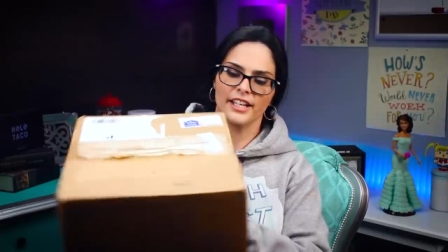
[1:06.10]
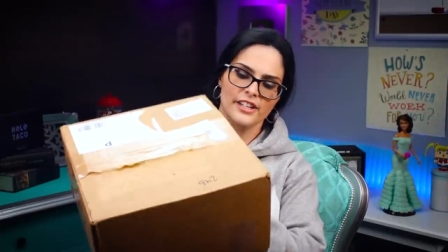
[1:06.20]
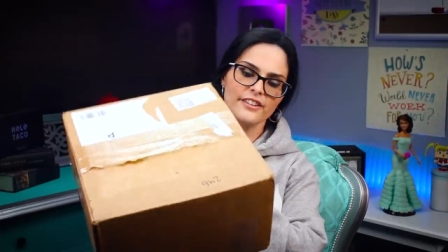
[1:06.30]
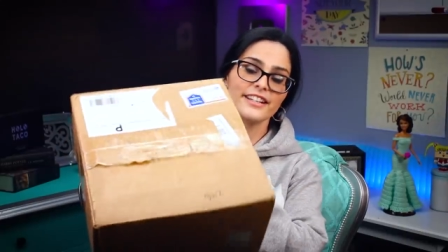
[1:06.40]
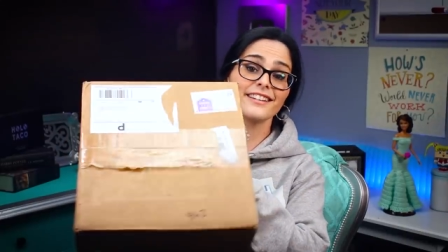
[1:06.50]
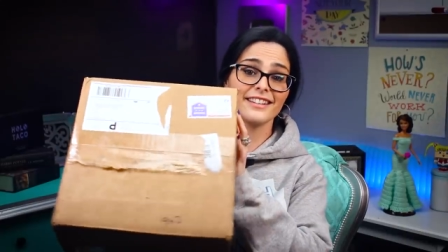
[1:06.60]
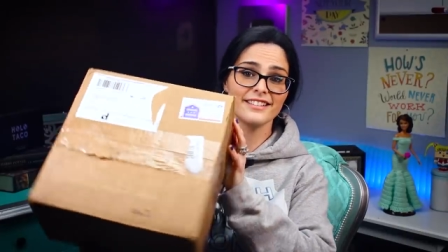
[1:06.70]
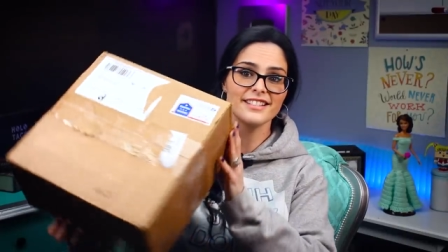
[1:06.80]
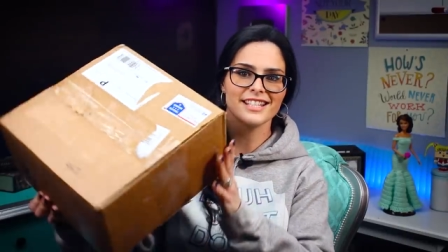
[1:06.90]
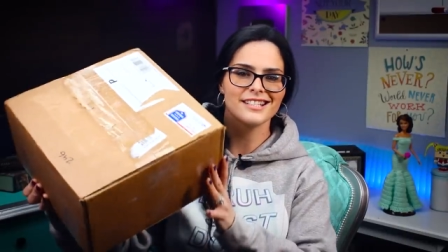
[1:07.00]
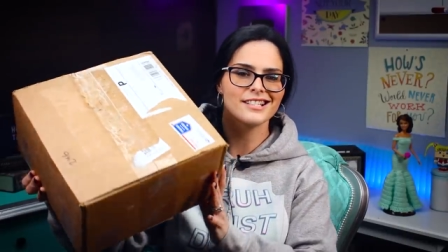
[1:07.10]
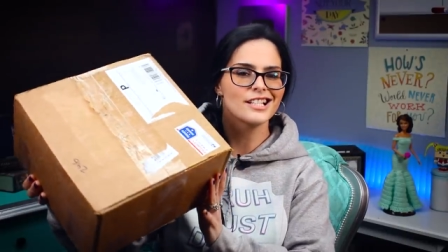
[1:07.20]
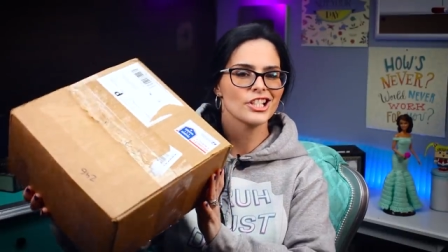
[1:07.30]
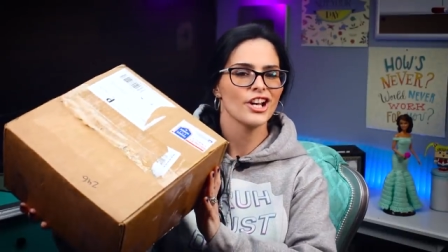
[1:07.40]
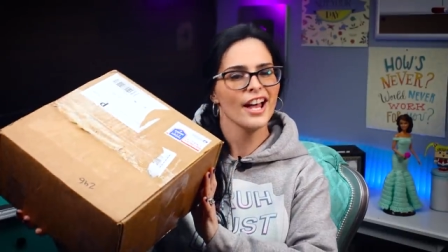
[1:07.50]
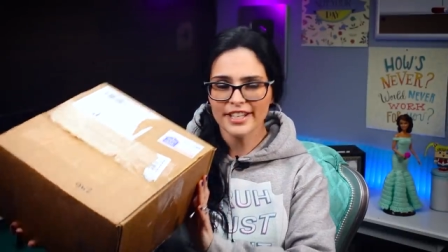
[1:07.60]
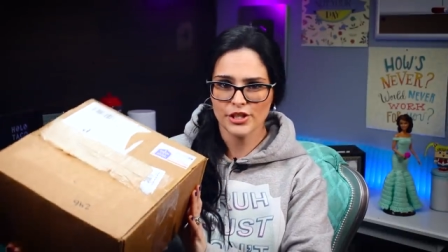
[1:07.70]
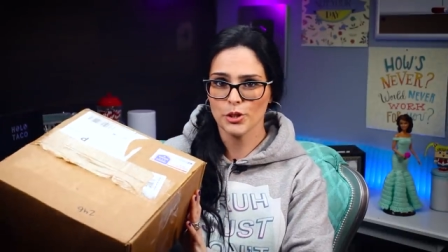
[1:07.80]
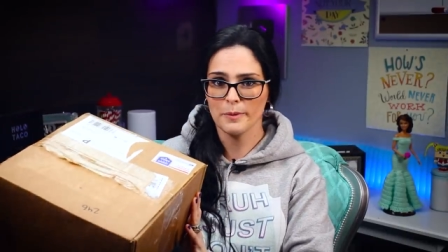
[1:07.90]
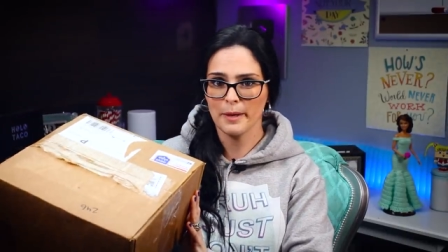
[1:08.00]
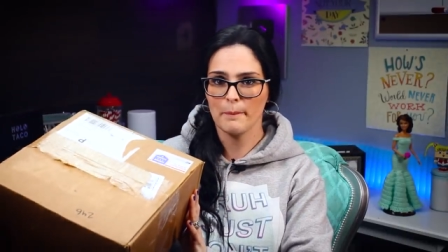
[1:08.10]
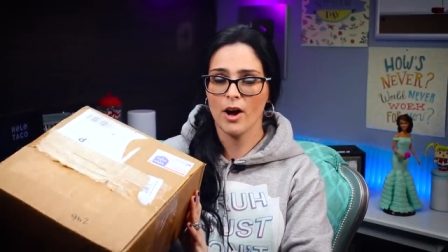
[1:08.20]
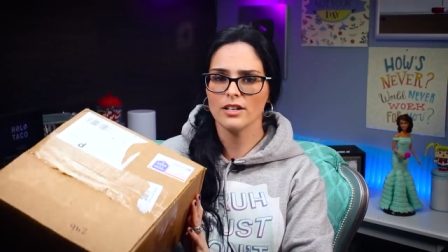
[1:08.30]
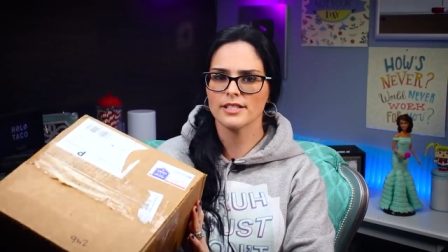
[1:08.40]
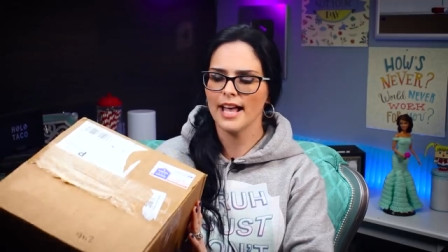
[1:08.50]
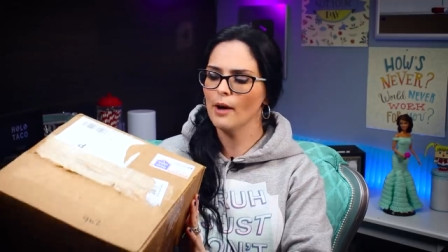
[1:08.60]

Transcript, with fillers: Here it is. It's such an unassuming box.